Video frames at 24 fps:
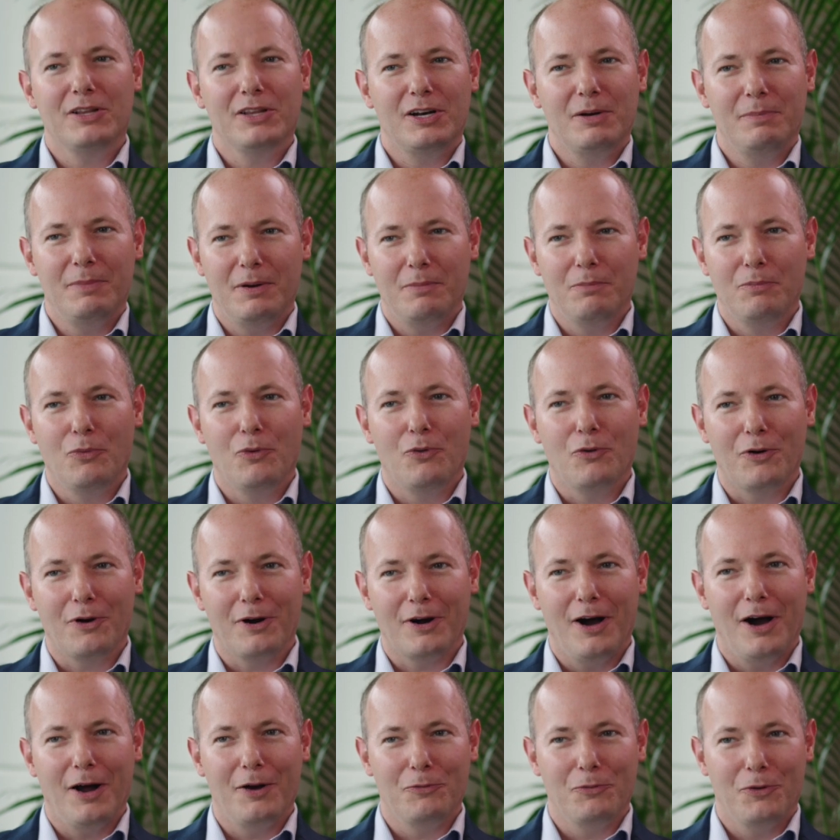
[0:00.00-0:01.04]
a little bit more
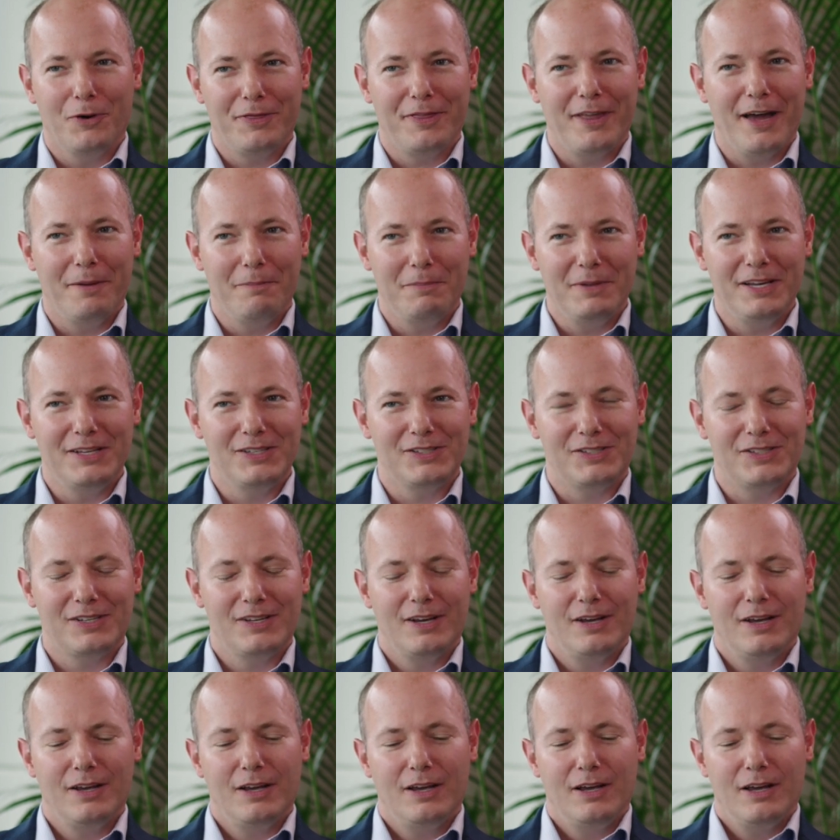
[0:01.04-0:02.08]
on what that means.
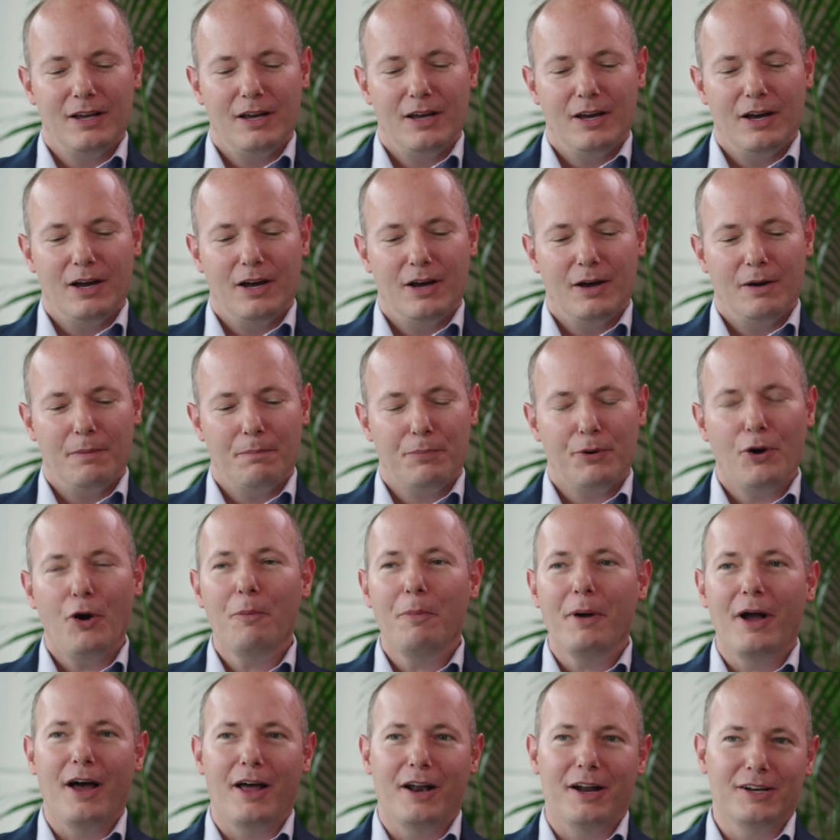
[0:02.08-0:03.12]

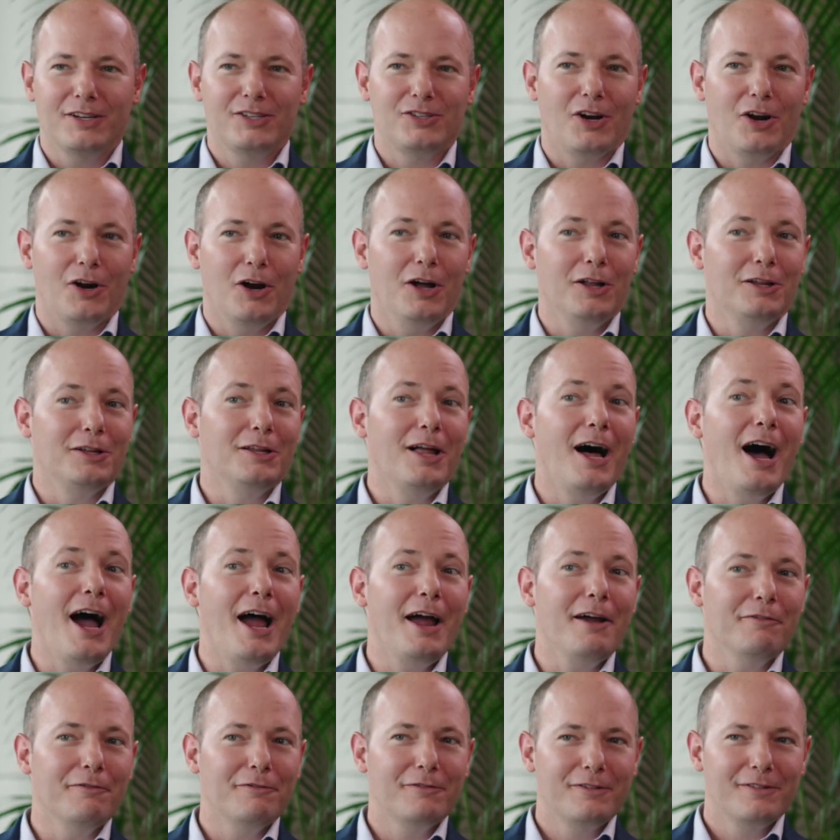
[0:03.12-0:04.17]
Probiotics are
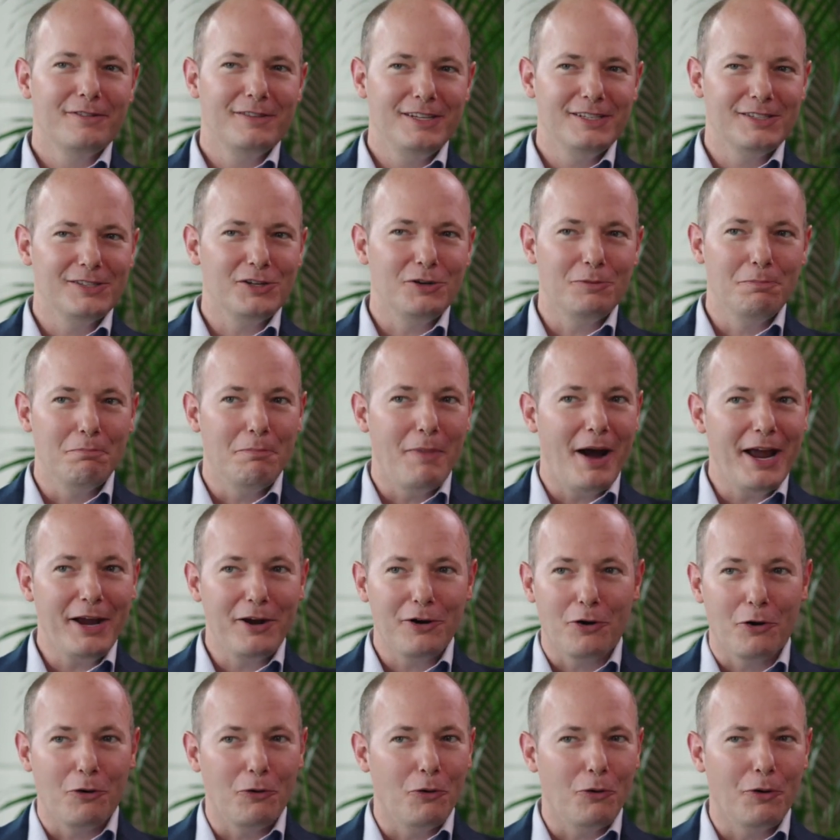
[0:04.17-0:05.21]
alive, these little
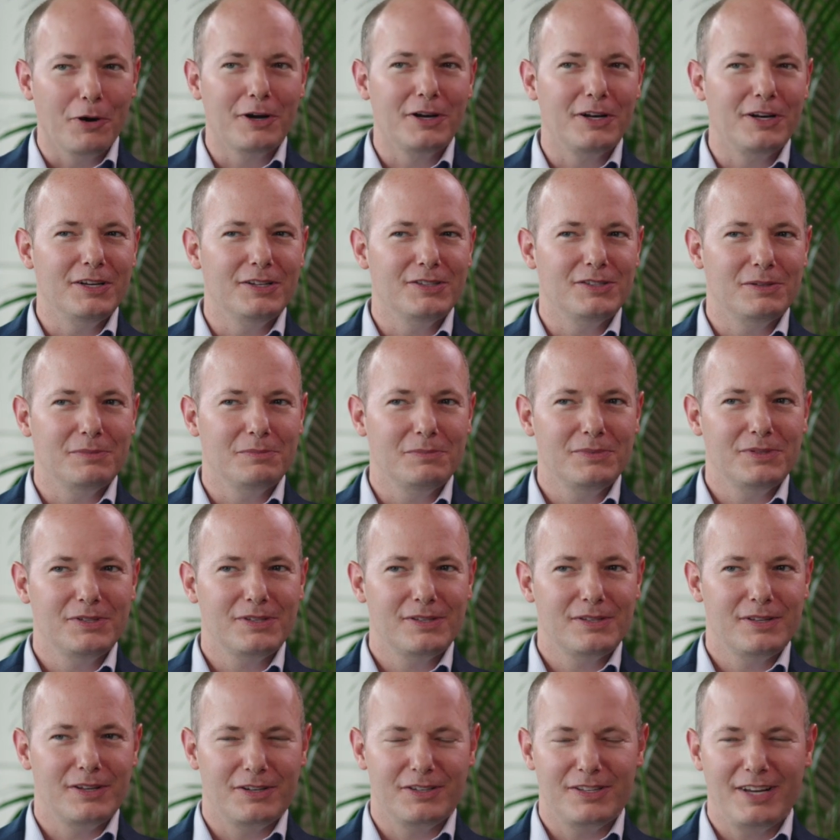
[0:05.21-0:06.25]

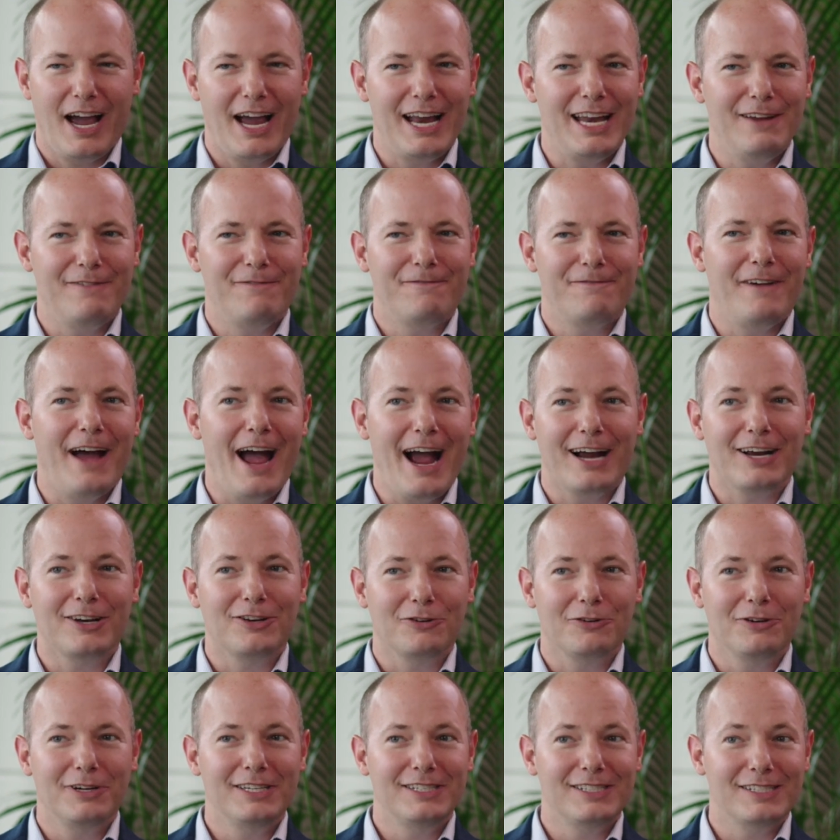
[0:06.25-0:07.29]
microorganisms, they're tiny
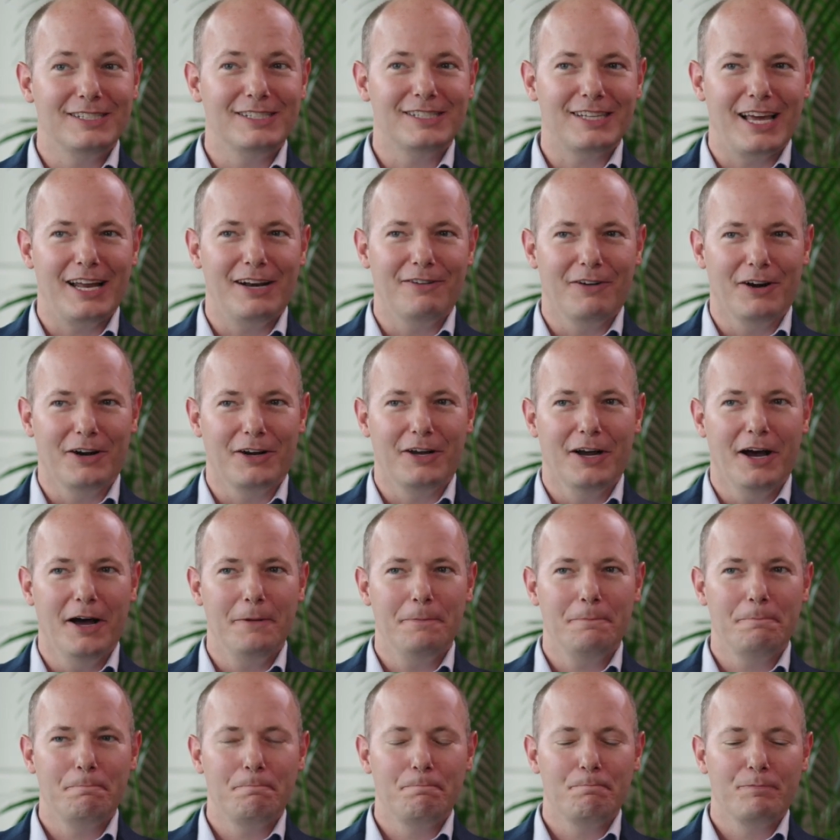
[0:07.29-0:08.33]
factories inside of our gut,